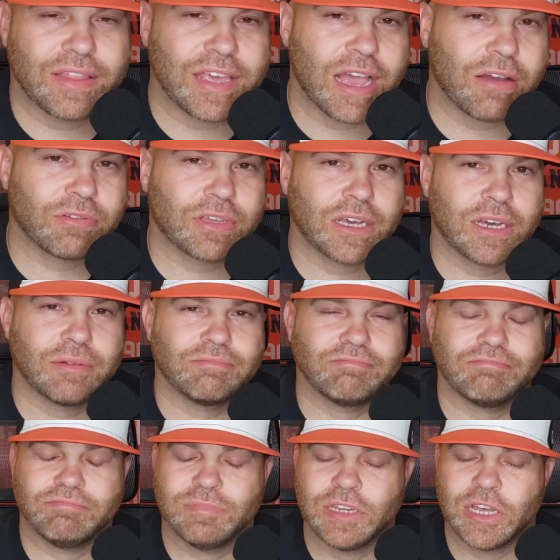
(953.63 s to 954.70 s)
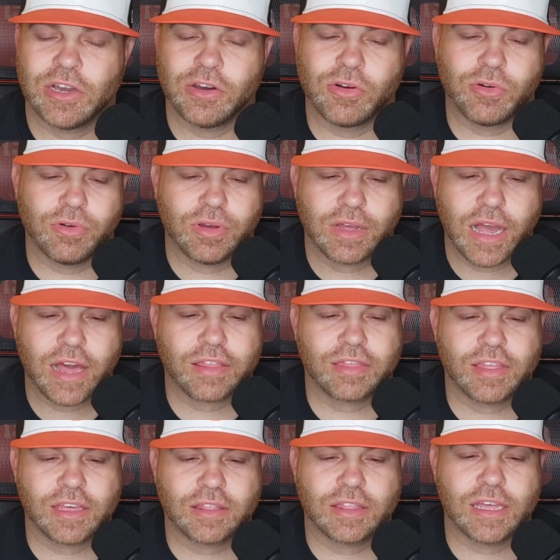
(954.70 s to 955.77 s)
outcome? No. I
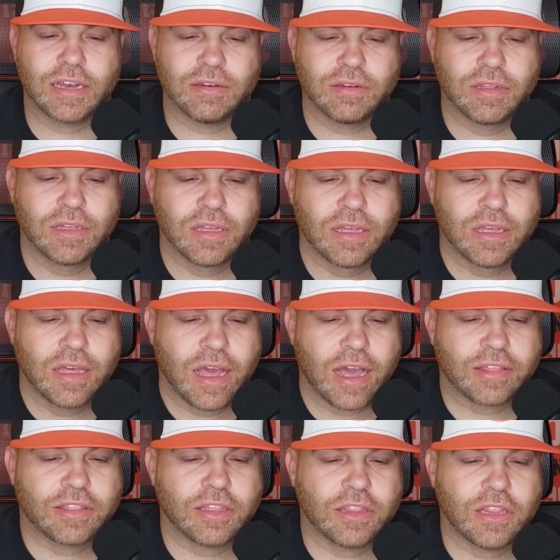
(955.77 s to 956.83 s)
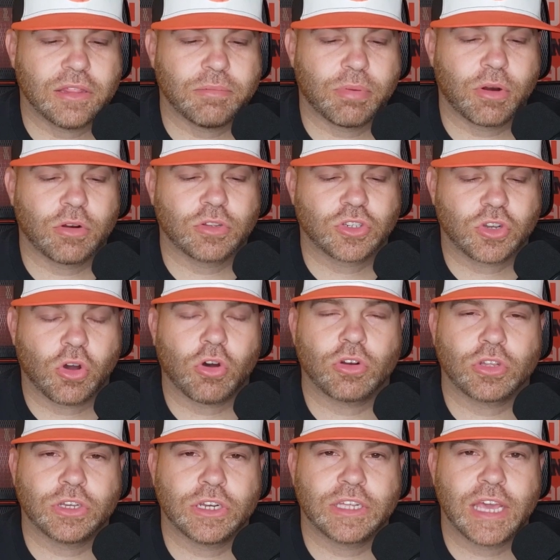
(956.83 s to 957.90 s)
think that the Birds called
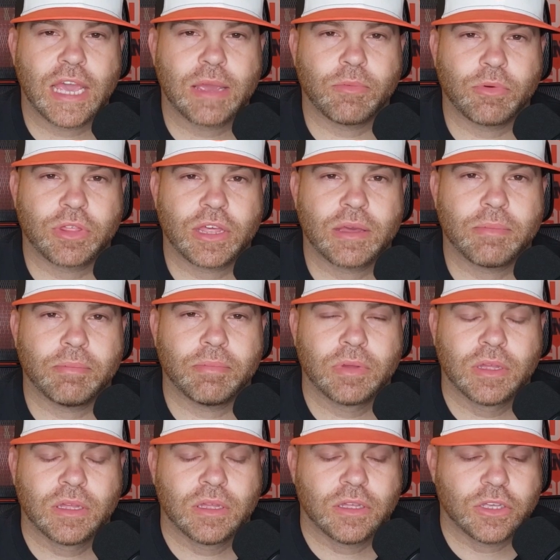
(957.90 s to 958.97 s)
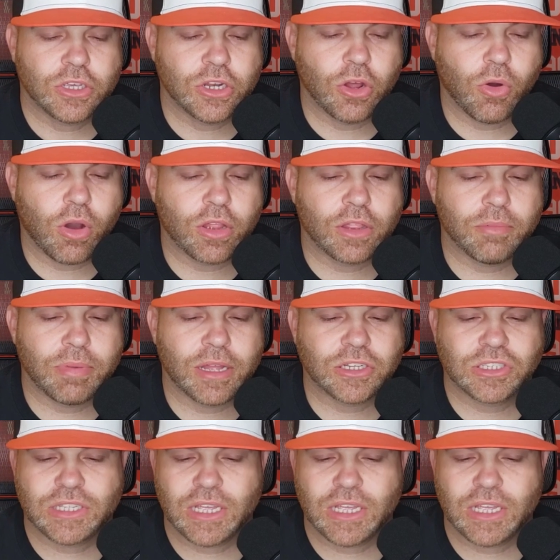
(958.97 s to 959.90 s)
a good game with him, on the bench.